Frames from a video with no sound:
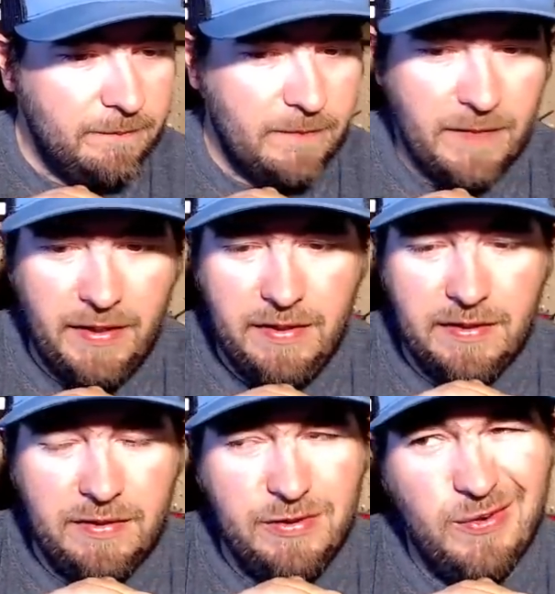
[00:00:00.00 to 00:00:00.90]

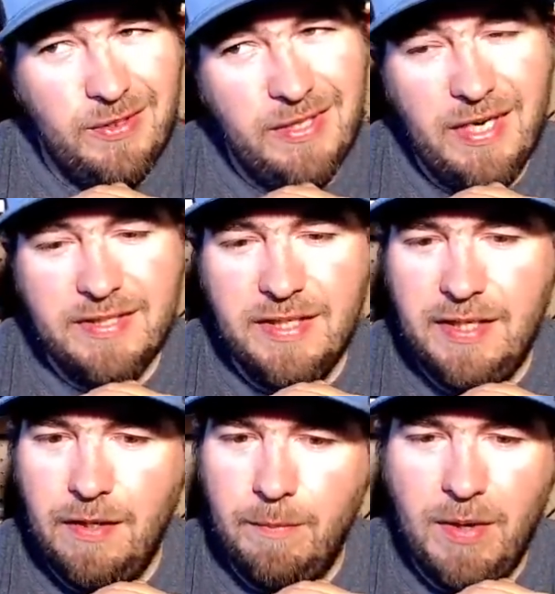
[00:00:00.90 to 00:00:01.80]
and you know, you gotta take
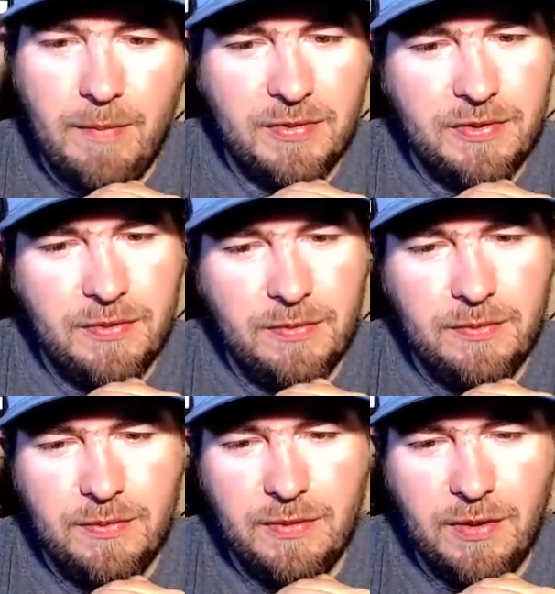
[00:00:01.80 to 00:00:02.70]
care of mama too.
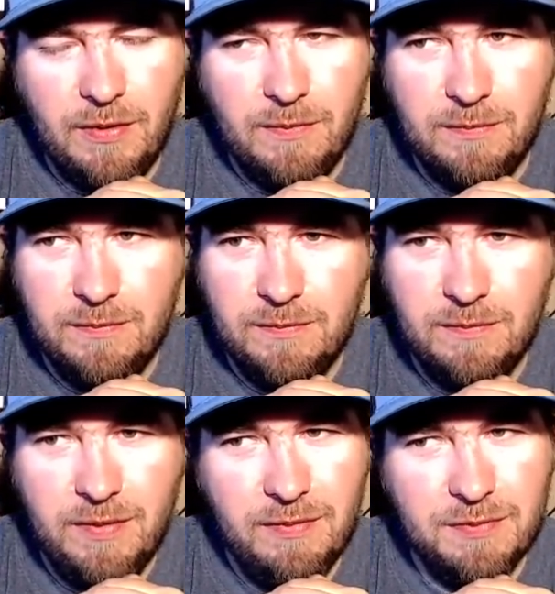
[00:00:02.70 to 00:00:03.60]
You know,
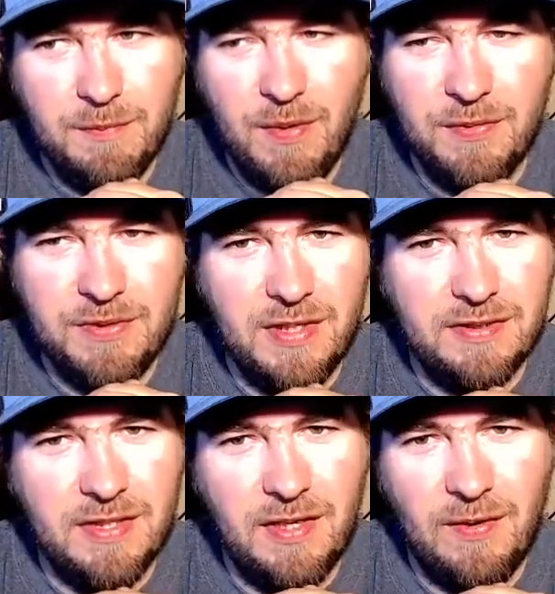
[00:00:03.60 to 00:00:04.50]
it was Mother's Day
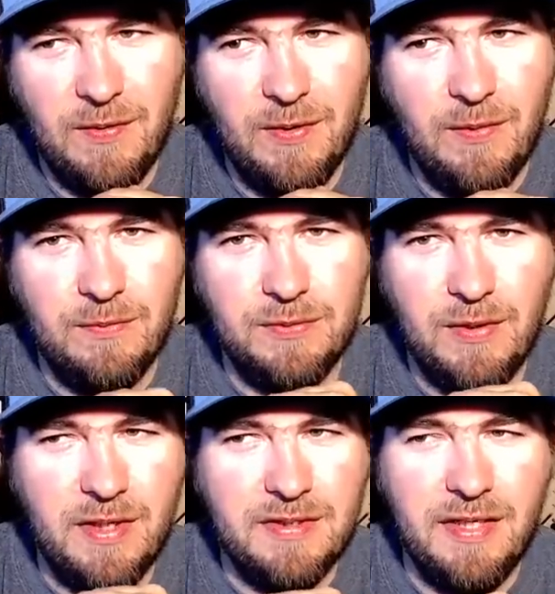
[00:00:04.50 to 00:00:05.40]
not long ago, so
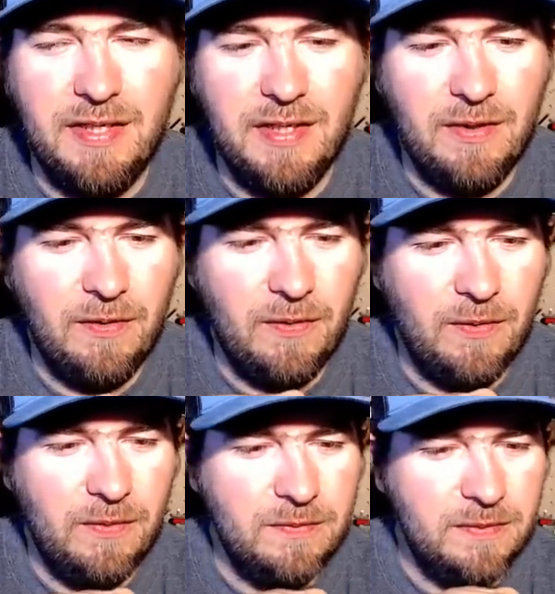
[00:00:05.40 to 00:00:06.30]
I had to take care of
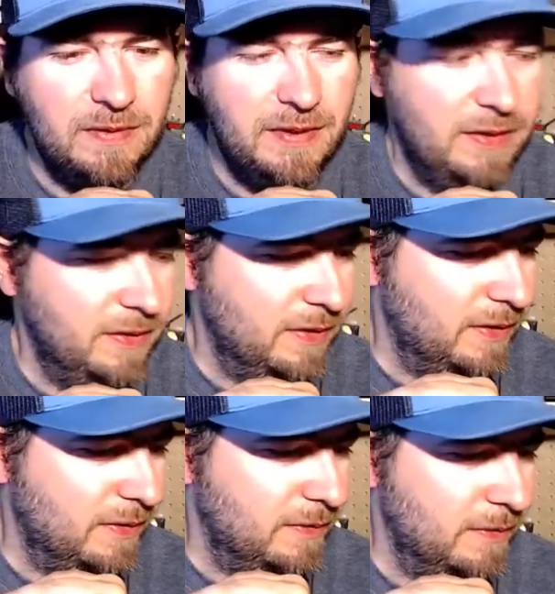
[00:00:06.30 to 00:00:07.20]
her,
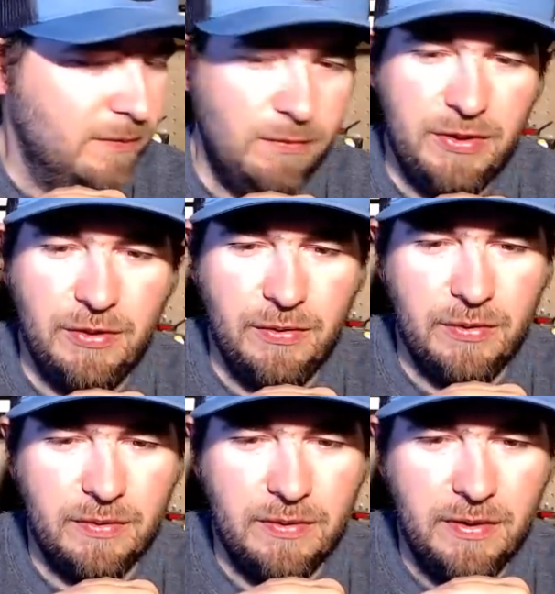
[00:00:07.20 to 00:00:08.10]
and we
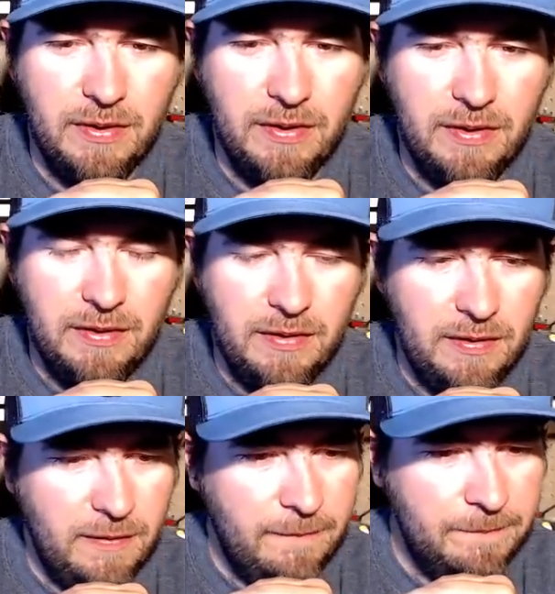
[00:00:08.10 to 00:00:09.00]
good.
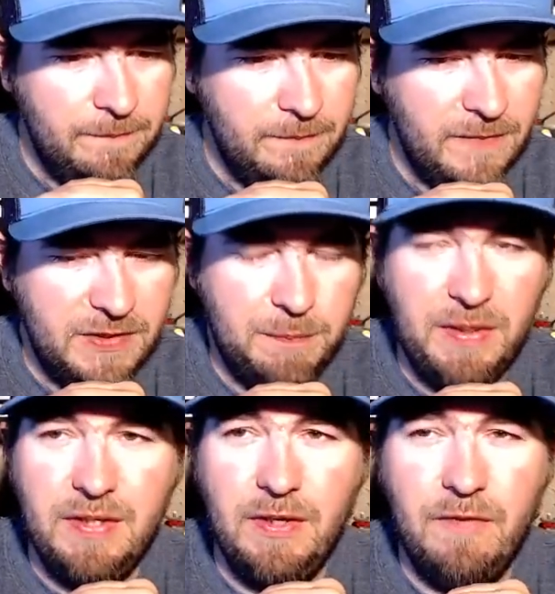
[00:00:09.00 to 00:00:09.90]

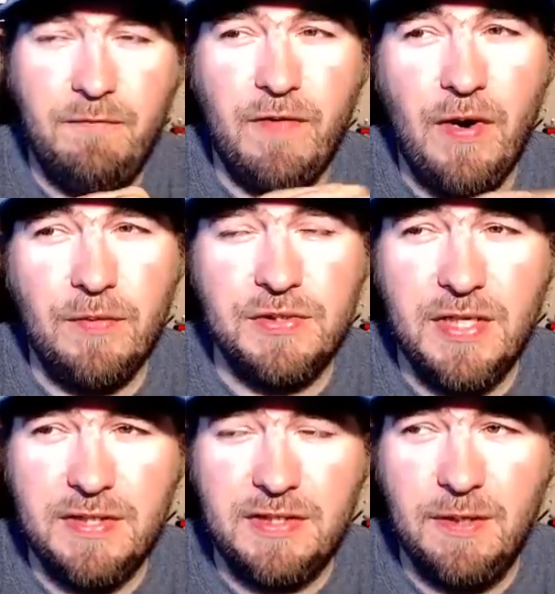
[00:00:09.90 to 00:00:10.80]
Speaking of, Father's
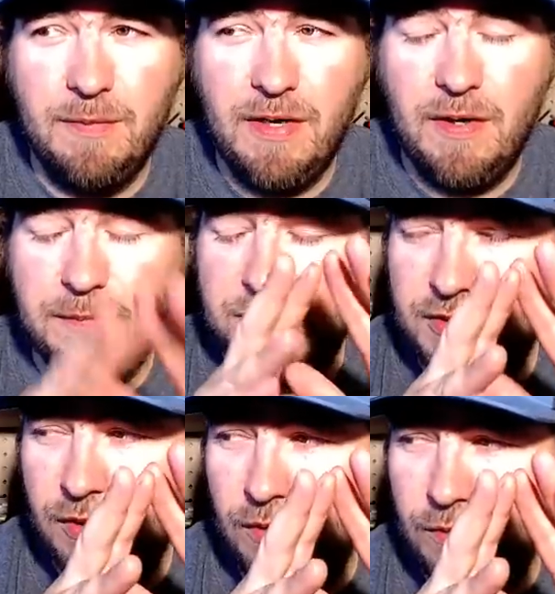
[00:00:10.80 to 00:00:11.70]
Day's coming up,
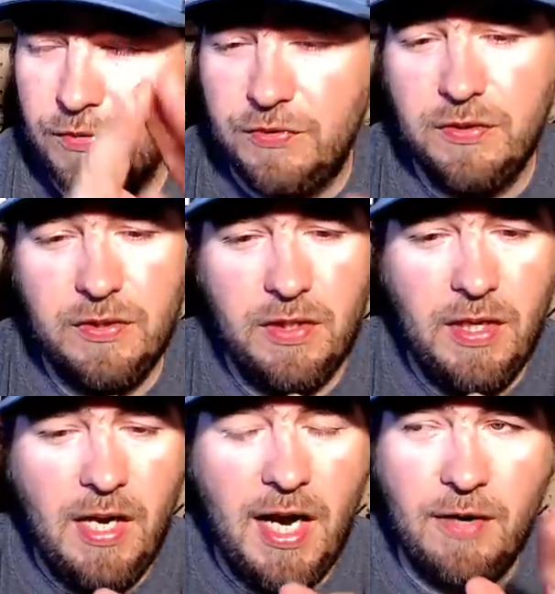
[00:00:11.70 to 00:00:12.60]
so
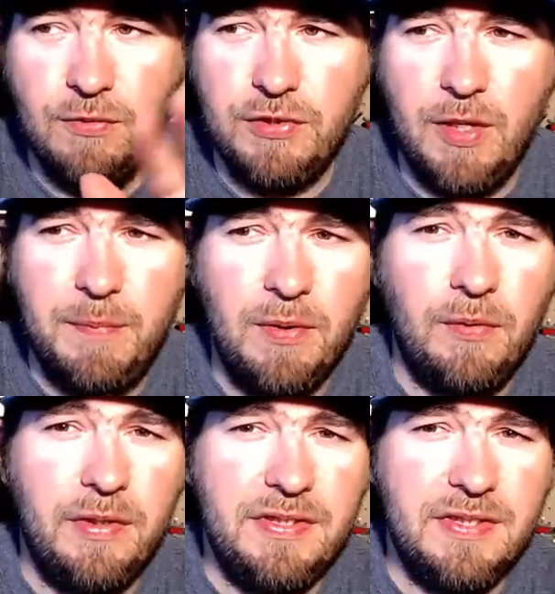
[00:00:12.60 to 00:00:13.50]
I'm gonna try to put a
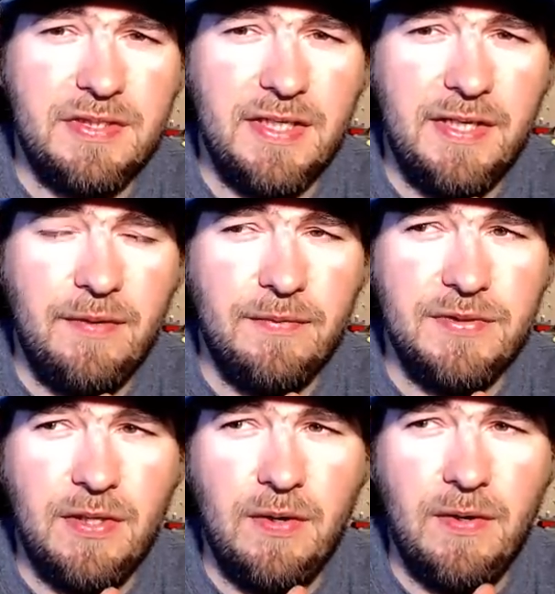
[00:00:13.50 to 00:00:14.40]
list of
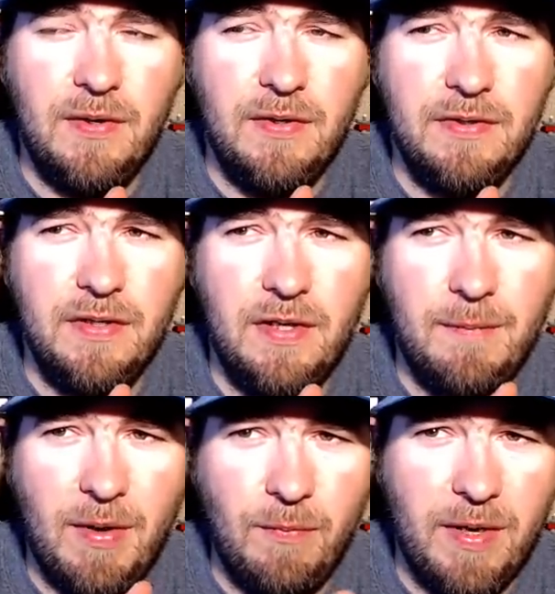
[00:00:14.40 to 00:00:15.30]
sales on
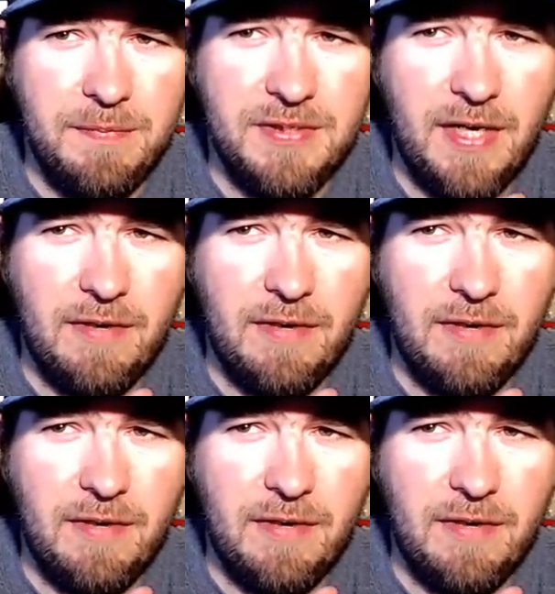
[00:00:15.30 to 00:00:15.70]
my website